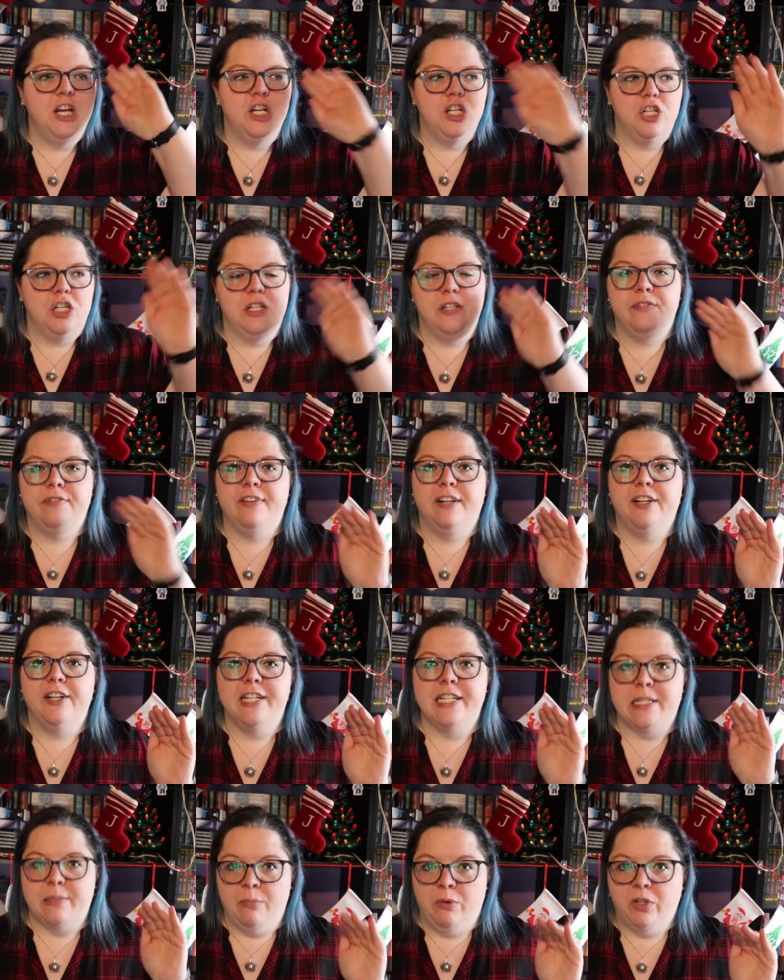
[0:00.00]
She's
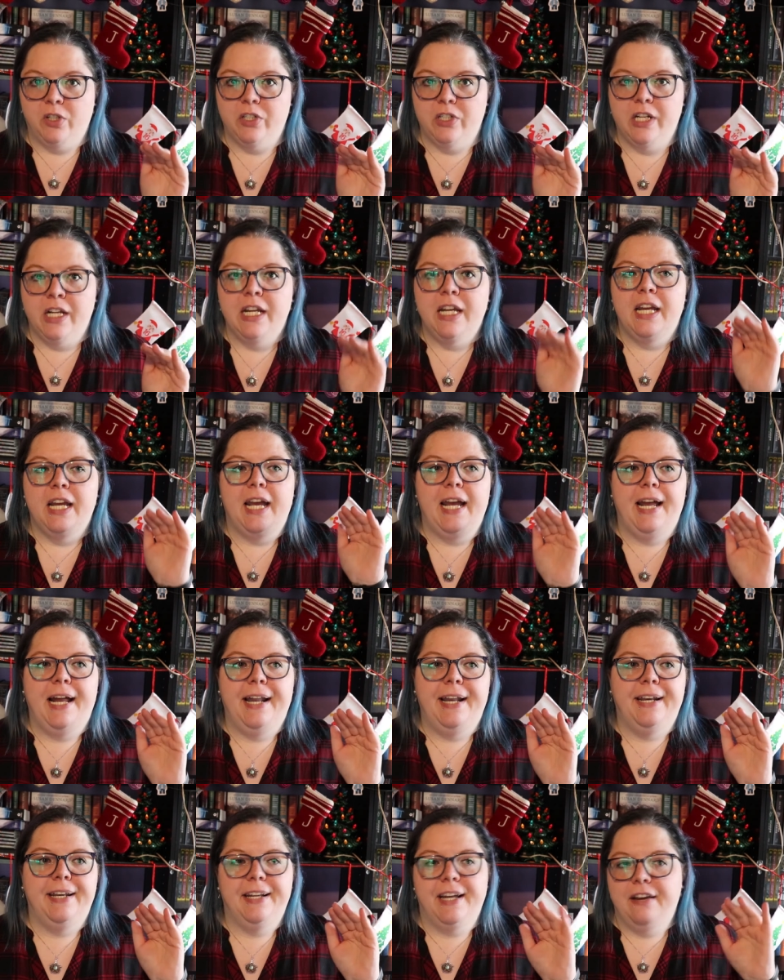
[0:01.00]
very smart,
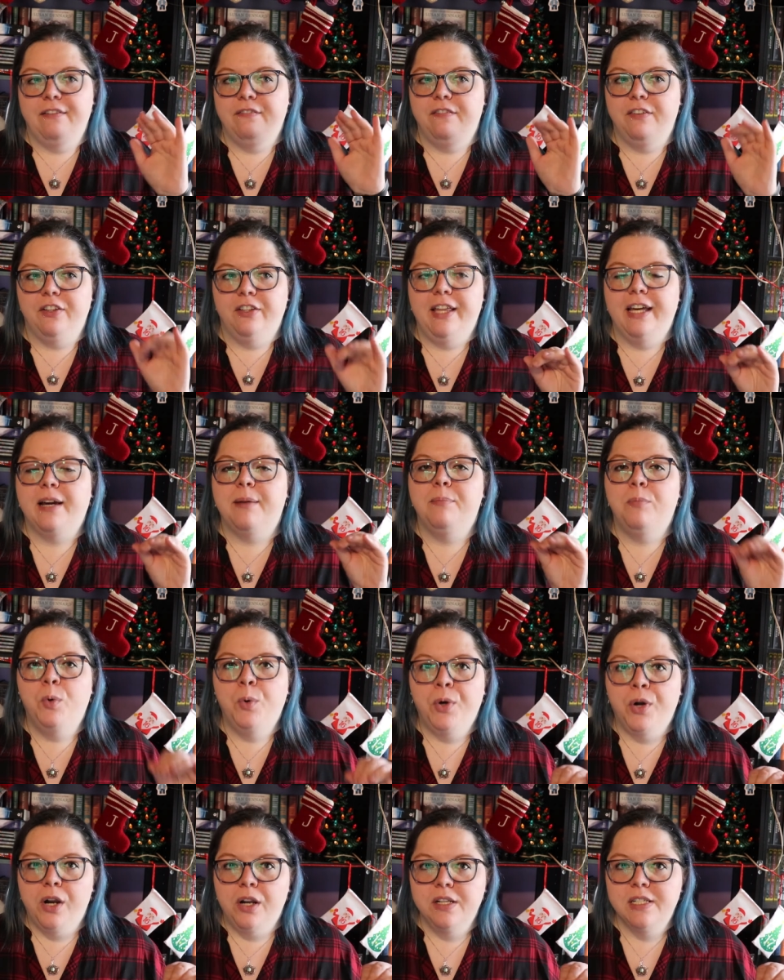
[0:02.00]
and I feel like a
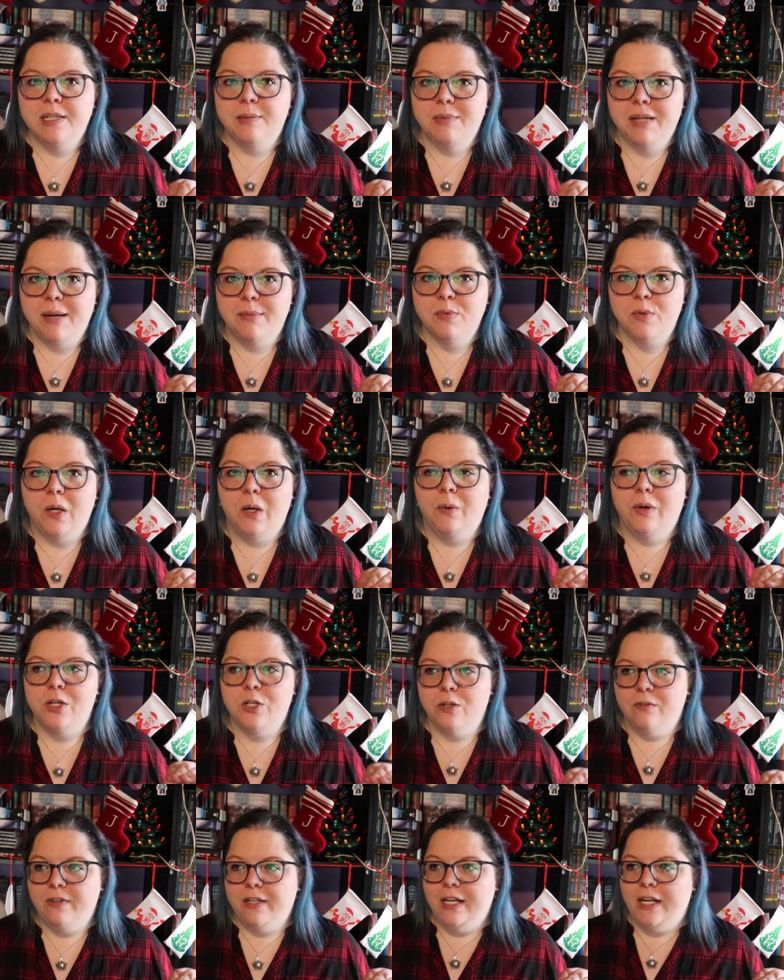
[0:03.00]
moron sometimes when I
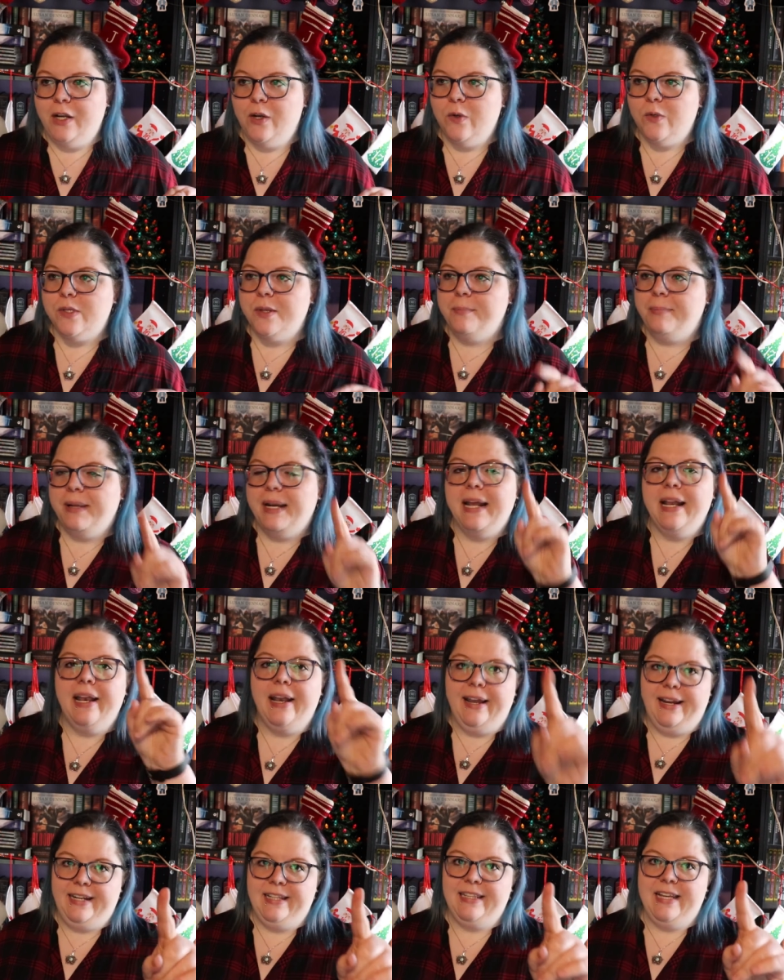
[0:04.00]
watch her videos, but I
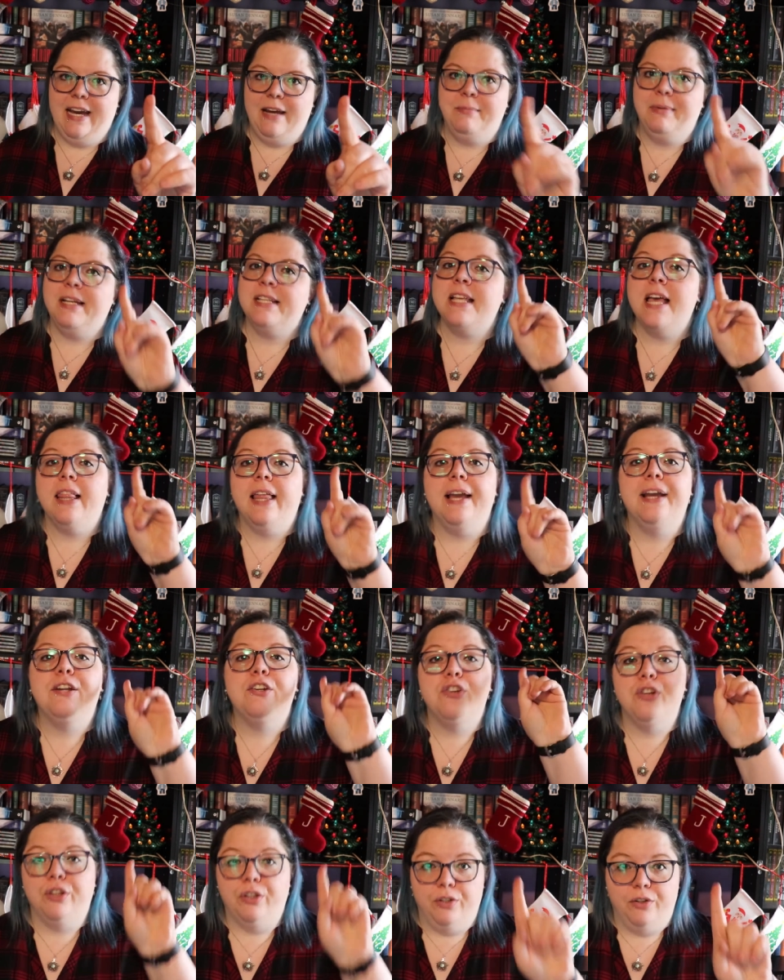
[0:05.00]
like that because I
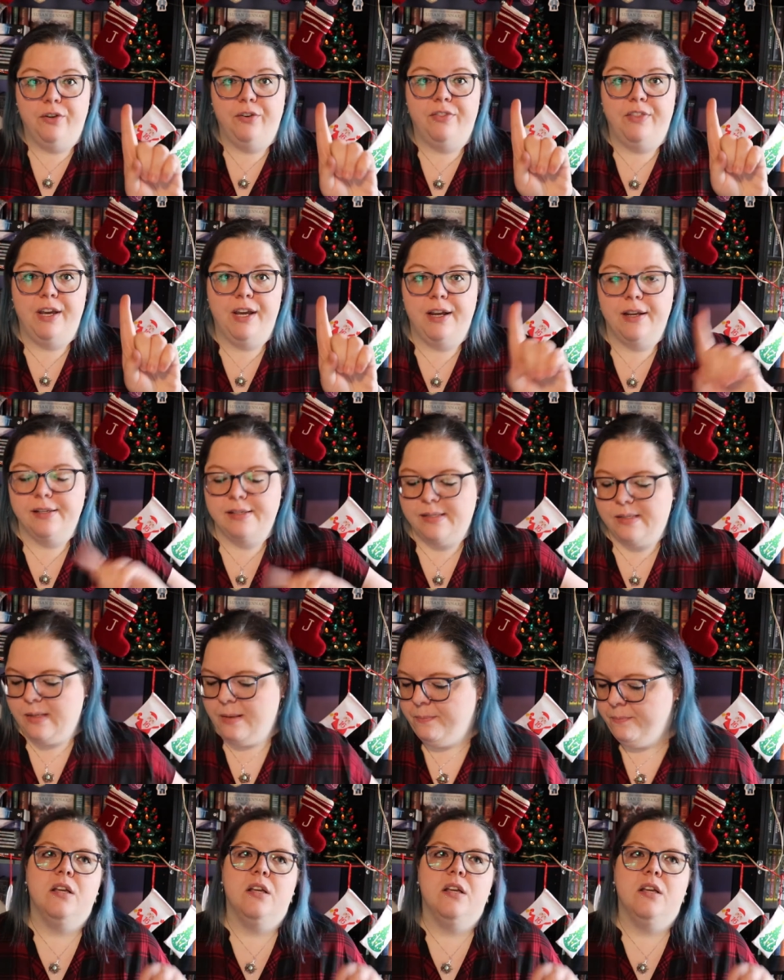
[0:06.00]
like to learn things.